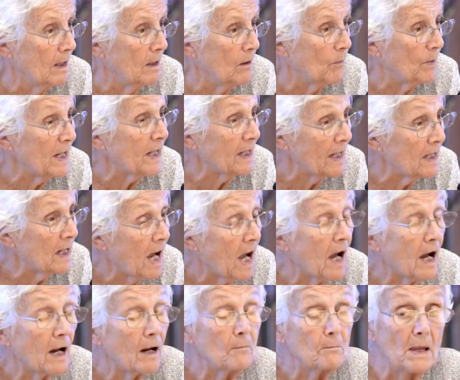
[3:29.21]
We can
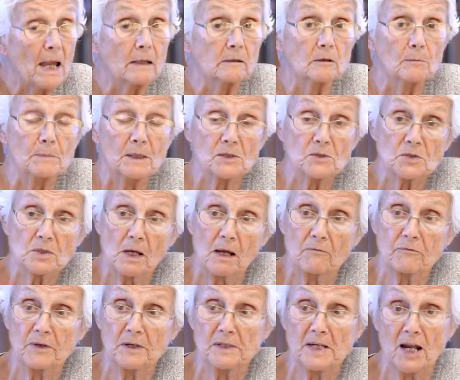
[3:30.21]
harm elements
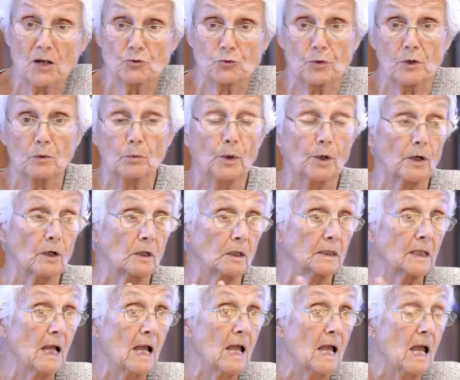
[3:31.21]
of the natural
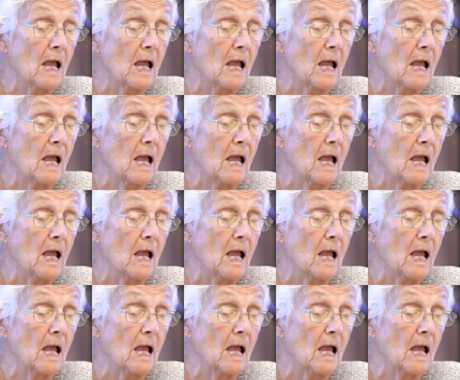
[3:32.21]
world.